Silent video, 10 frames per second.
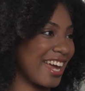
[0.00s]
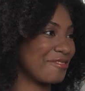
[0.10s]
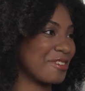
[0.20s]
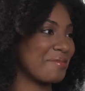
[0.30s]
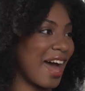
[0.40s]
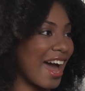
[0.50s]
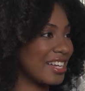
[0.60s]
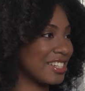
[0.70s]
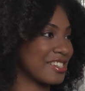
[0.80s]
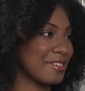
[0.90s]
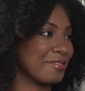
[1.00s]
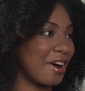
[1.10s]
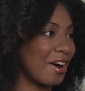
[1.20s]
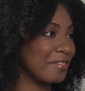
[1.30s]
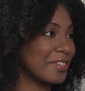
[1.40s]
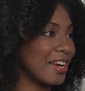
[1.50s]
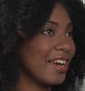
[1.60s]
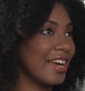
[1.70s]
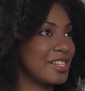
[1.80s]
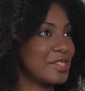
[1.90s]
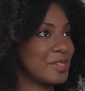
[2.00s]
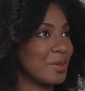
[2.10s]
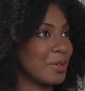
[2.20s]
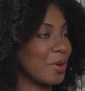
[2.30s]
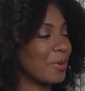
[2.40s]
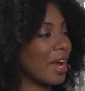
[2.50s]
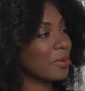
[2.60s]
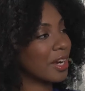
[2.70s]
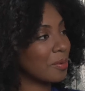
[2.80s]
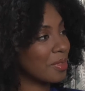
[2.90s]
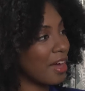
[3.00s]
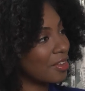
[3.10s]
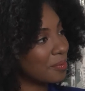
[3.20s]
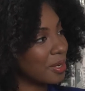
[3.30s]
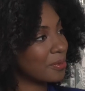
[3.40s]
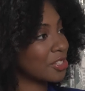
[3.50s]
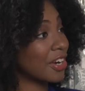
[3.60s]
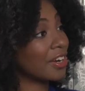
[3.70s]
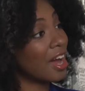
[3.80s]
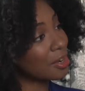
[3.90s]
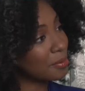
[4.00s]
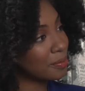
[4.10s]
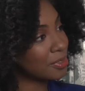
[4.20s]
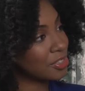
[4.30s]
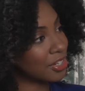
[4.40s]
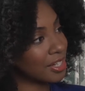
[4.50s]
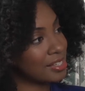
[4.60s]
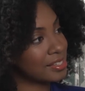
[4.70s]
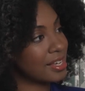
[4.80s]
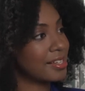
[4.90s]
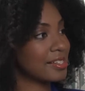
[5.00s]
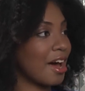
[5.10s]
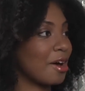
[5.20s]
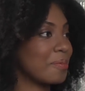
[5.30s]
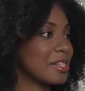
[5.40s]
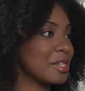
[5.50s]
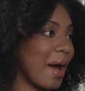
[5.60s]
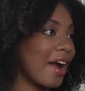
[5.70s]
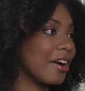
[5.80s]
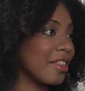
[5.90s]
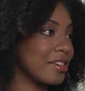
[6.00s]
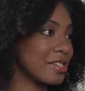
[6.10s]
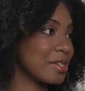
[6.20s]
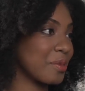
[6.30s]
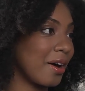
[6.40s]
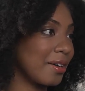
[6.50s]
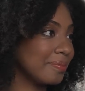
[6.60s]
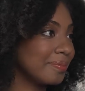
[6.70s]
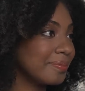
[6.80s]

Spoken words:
And from that, it just evolved into, networking with other people, sharing other people's journeys to help inspire others as well.